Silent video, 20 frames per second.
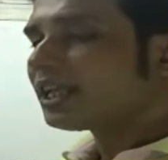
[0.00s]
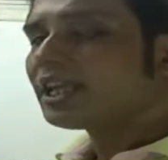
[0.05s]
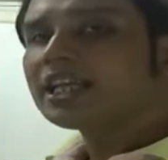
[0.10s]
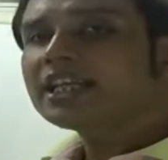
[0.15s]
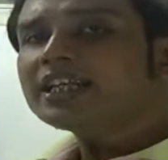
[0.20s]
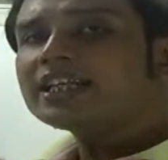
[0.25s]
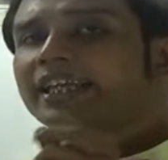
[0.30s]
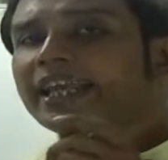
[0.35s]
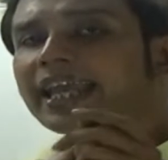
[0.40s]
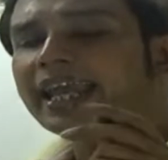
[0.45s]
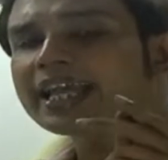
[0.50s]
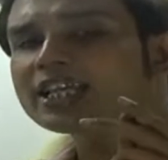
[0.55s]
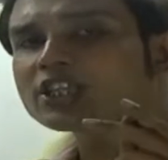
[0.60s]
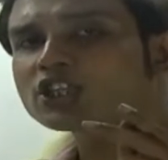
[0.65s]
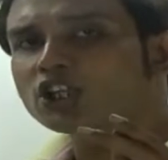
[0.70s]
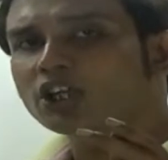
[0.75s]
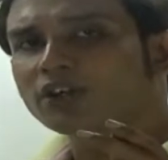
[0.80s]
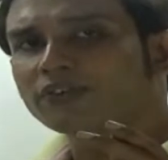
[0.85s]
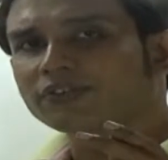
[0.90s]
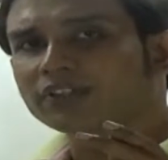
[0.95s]
in
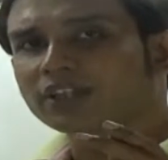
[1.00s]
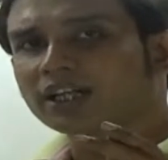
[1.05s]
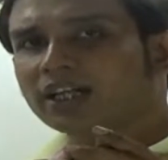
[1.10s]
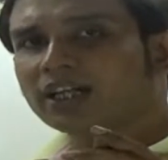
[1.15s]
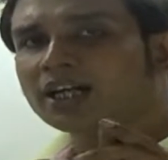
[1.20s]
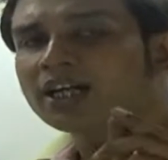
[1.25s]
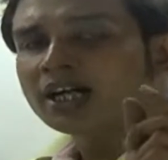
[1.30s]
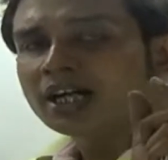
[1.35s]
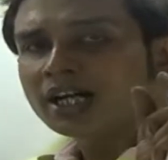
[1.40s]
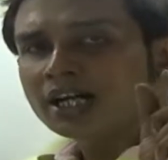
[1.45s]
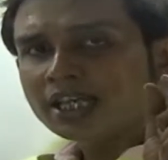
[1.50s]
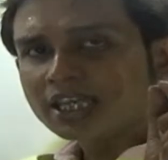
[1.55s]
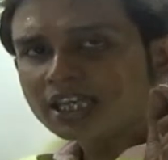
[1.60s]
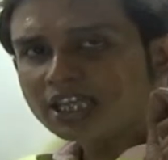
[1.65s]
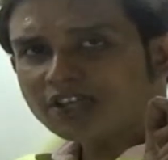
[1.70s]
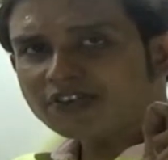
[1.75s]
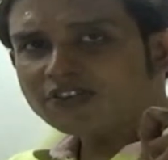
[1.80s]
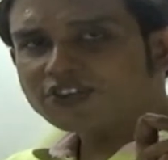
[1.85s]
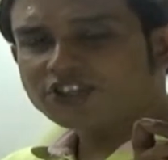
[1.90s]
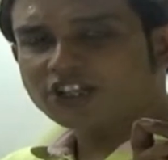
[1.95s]
case of the
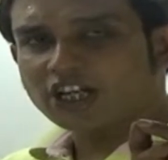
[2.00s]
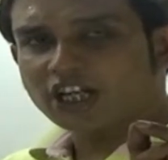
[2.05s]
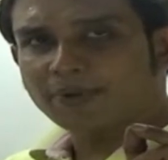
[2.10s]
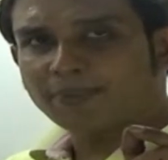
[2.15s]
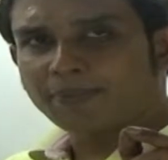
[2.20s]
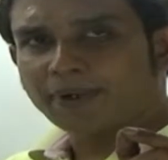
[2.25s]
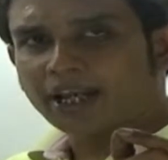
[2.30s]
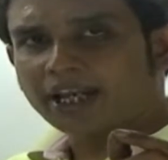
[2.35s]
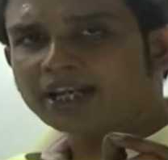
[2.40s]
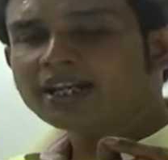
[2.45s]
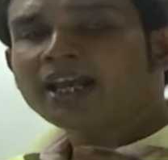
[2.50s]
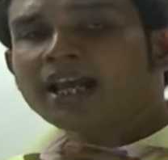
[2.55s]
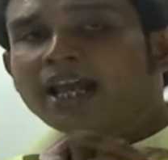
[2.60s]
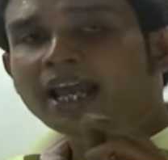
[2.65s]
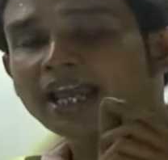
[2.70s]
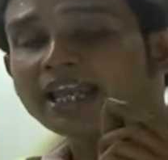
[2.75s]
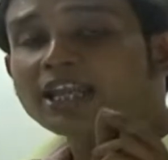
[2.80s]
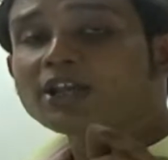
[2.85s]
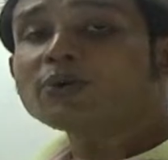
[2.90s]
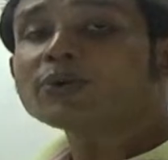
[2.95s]
if statement,
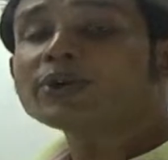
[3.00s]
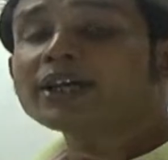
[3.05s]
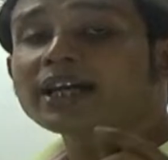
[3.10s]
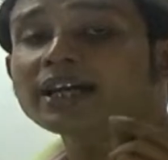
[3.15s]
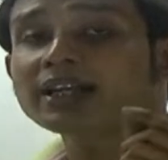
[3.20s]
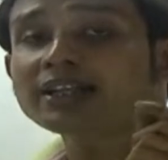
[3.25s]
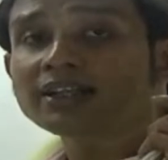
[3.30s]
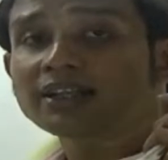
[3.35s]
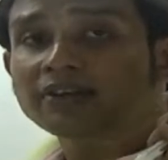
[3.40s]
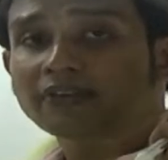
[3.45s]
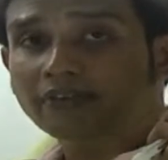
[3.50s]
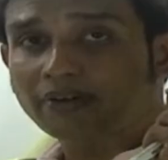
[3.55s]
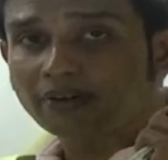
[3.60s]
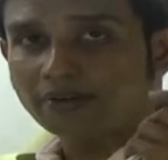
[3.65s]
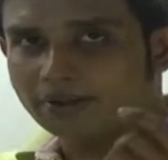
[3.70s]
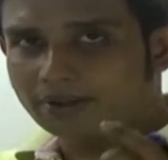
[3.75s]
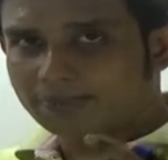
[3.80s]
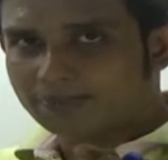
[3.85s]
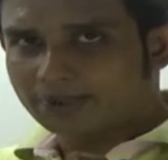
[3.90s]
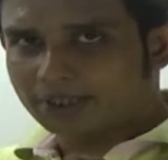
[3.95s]
you can
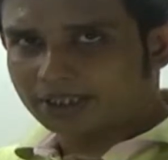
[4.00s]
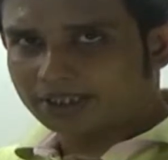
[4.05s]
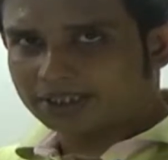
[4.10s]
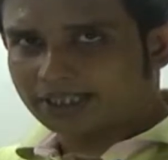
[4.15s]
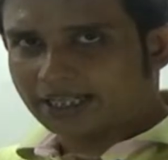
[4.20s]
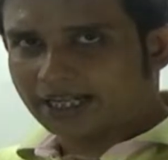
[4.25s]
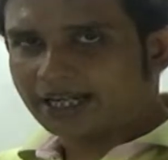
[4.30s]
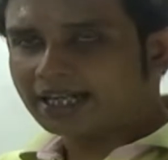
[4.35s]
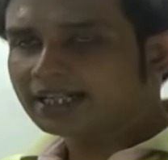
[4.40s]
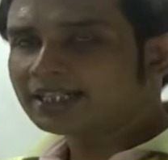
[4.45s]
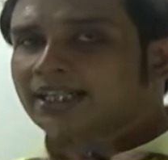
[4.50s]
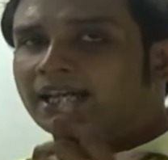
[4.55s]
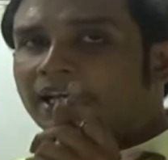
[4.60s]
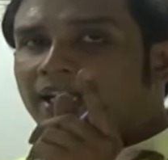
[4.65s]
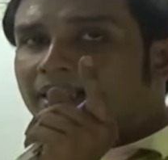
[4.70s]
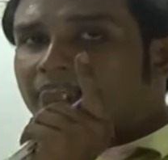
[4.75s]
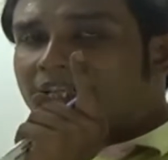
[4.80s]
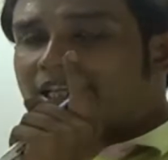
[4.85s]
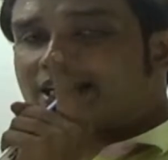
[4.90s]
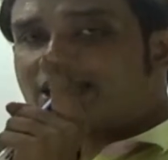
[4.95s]
remember that
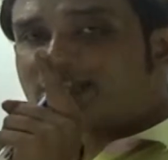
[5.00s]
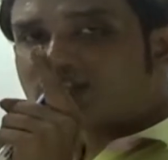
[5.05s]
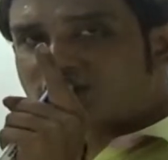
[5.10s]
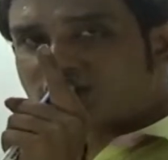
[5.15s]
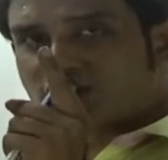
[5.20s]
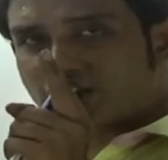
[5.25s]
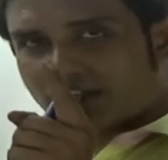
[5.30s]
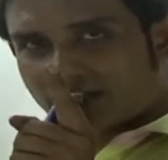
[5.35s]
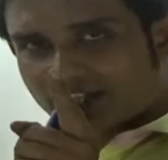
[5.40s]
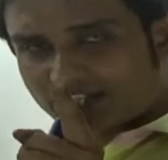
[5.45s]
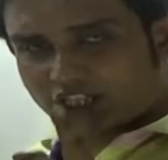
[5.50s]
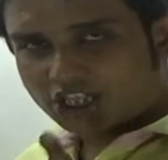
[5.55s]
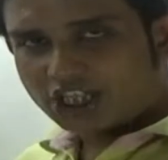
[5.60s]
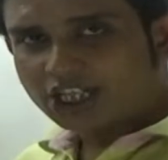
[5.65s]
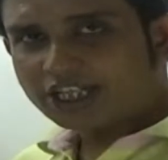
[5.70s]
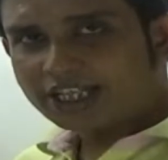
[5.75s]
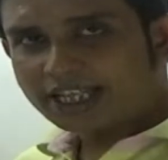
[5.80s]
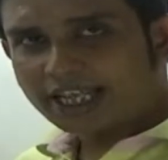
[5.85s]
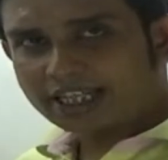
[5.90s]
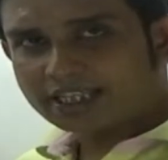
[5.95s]
in
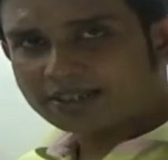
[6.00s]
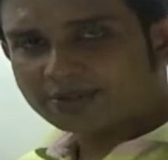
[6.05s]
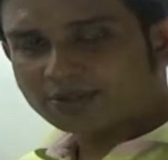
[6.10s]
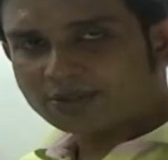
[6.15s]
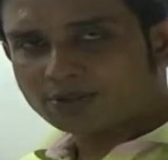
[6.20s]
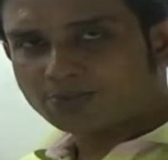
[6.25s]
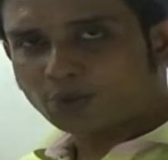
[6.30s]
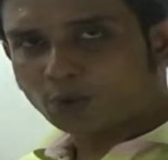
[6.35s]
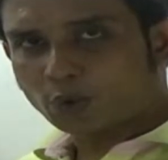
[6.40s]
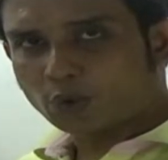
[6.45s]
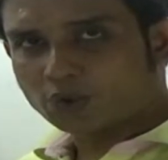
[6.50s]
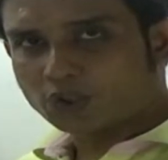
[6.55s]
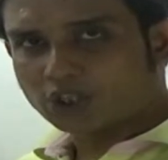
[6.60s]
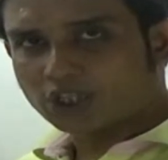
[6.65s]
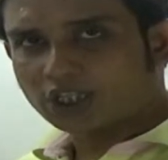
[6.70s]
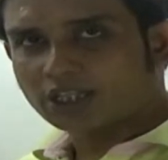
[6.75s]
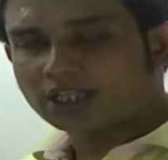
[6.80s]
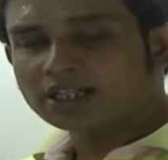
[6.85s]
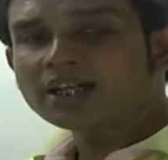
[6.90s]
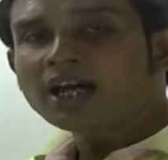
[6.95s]
syntax
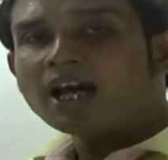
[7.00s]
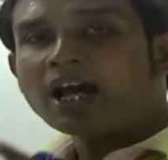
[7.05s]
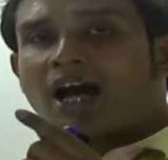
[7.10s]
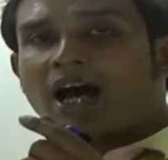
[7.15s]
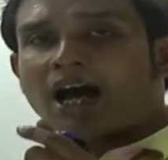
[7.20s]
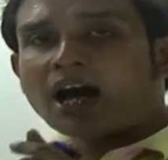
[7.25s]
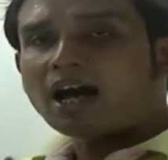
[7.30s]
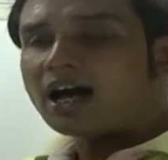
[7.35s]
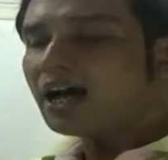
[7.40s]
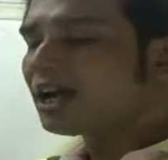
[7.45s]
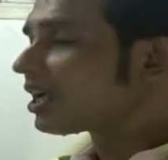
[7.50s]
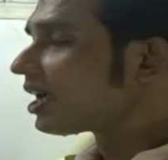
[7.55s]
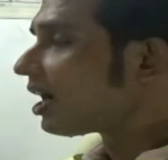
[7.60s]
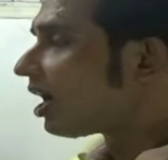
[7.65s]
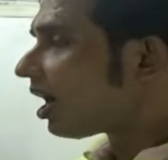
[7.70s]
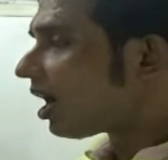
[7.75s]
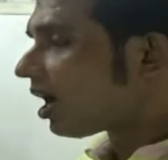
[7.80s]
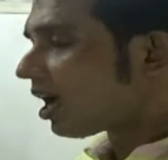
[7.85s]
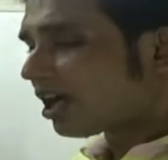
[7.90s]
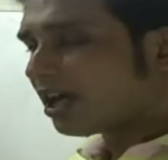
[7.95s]
portion I
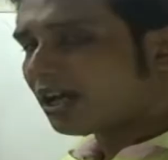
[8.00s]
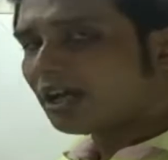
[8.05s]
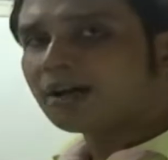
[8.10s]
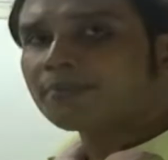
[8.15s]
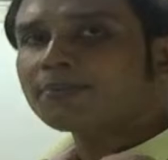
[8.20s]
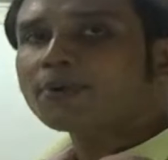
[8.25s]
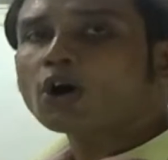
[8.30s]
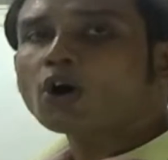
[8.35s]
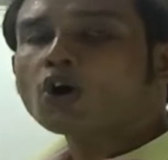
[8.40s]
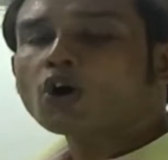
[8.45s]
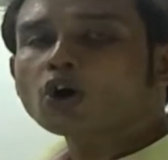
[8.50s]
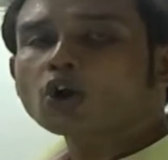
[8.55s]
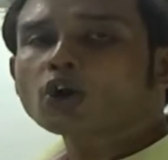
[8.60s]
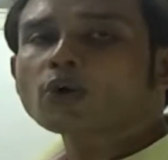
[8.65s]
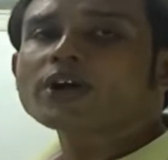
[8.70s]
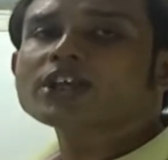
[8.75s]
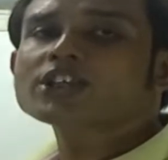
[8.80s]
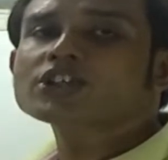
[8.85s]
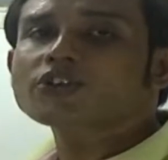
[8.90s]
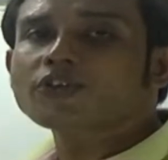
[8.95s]
have
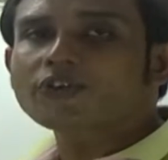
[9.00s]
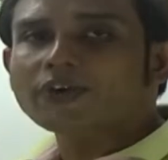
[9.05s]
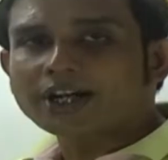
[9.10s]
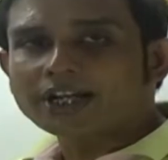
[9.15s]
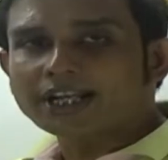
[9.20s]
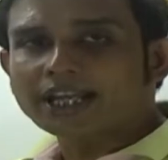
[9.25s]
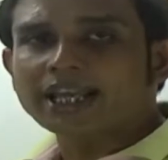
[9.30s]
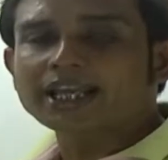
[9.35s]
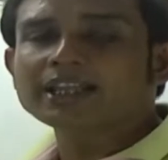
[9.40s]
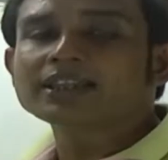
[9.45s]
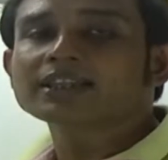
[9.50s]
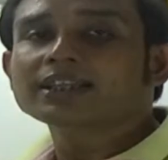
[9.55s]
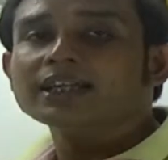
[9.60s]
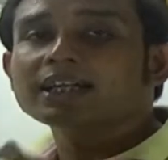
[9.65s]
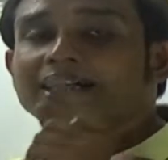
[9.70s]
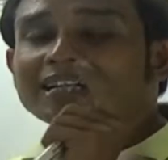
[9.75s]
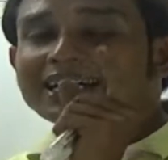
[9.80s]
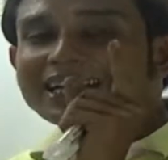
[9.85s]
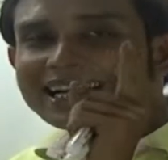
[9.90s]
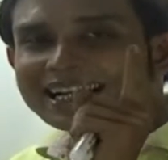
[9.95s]
always written
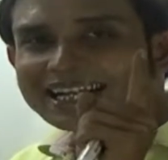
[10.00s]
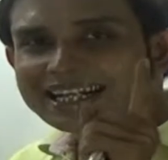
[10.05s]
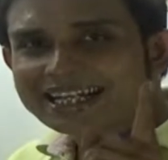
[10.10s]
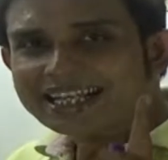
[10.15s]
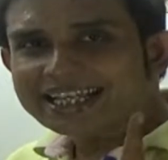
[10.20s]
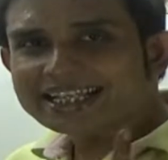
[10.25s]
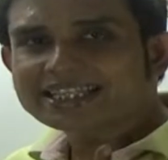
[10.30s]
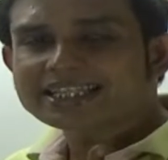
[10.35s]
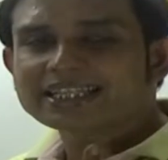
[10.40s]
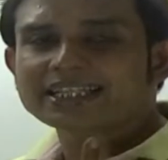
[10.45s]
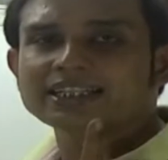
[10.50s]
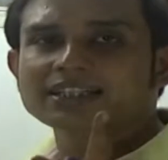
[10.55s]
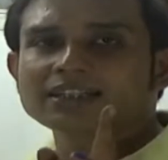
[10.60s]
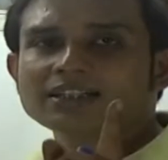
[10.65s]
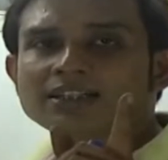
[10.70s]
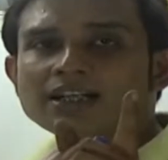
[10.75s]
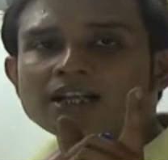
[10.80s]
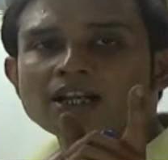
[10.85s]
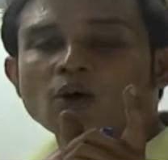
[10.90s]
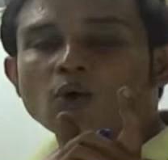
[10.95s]
the
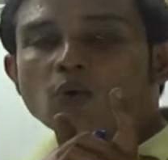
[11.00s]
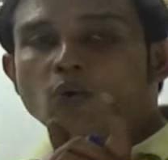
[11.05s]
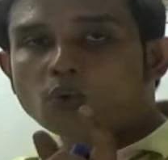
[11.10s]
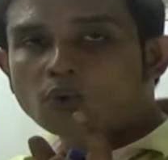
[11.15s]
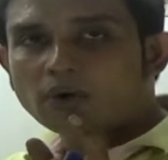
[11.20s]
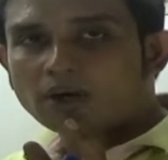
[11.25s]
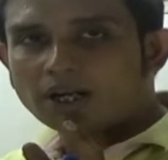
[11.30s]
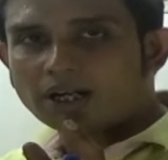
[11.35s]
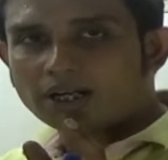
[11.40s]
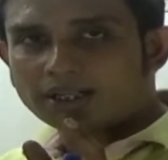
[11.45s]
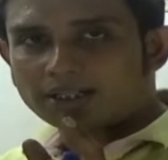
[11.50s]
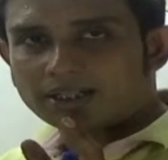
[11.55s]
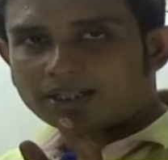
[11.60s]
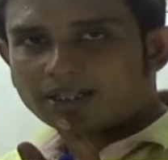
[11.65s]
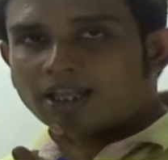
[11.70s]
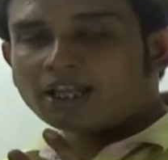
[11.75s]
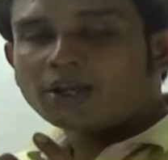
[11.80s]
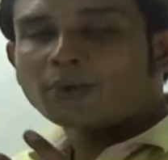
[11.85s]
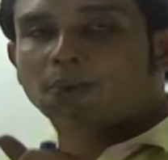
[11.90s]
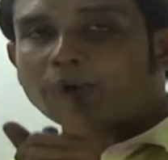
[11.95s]
condition word
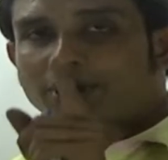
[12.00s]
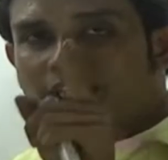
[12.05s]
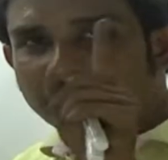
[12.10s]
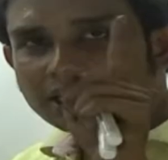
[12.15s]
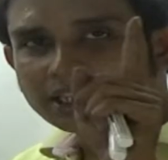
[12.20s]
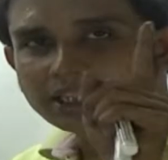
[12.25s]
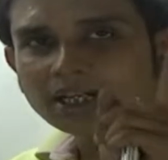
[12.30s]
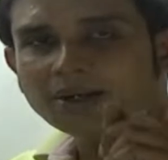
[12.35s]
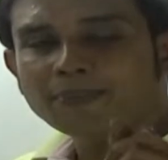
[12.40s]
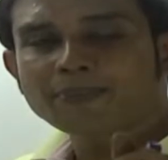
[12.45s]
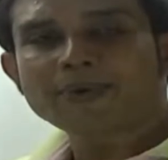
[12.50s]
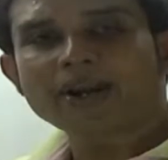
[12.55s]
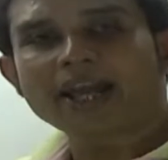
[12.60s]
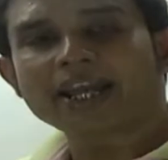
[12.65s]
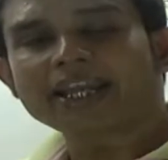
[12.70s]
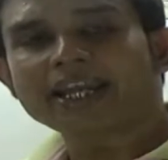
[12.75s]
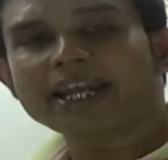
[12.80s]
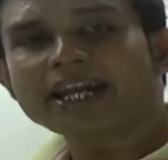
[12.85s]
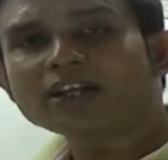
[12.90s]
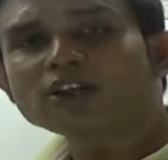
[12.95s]
within the
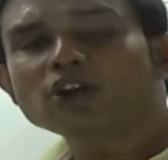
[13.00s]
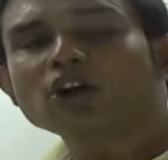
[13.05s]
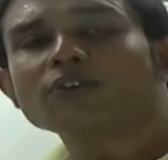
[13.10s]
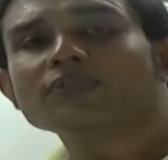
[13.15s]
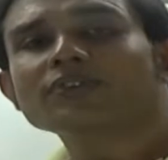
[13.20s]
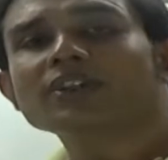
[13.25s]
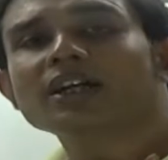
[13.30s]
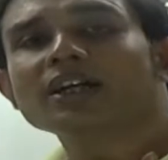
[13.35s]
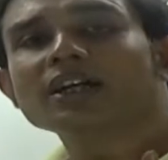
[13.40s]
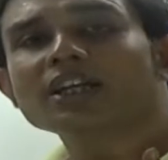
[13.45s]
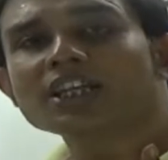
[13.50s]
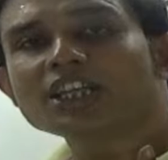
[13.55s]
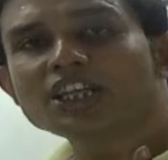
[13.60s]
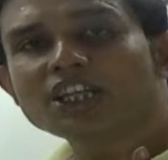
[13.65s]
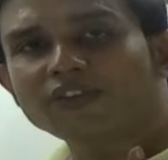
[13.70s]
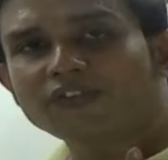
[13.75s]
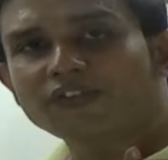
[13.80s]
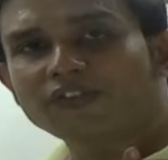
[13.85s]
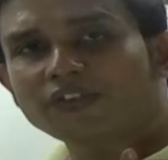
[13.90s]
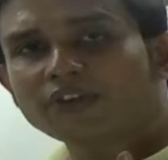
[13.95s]
bracket of the
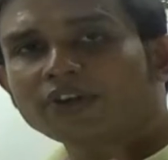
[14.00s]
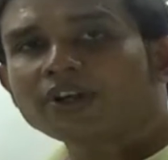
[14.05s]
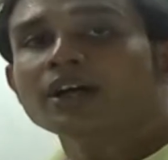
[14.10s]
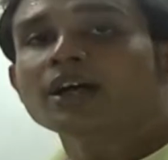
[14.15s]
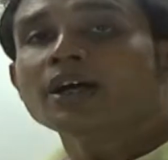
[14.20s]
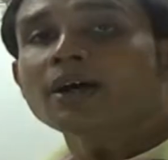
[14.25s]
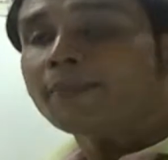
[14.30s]
if,